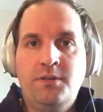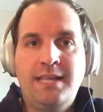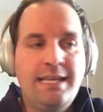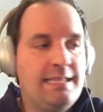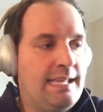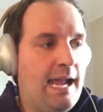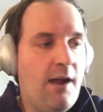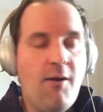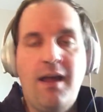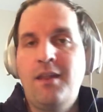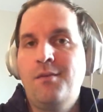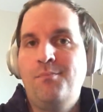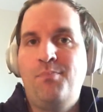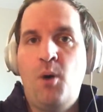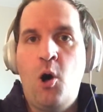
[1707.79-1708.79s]
Take the air
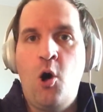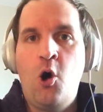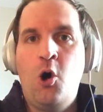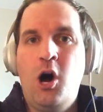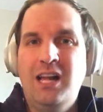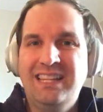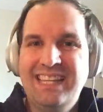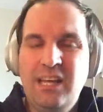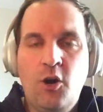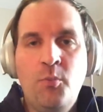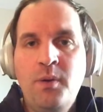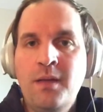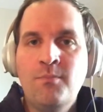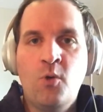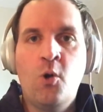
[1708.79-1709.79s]
out of the ball a
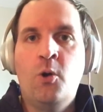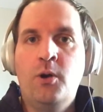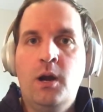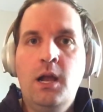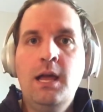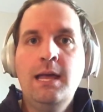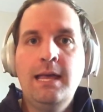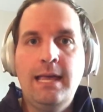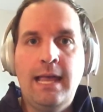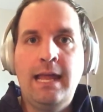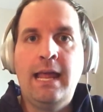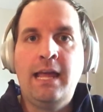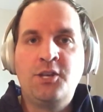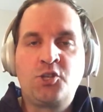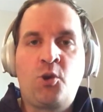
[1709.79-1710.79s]
little bit more
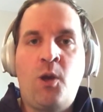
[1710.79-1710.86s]
and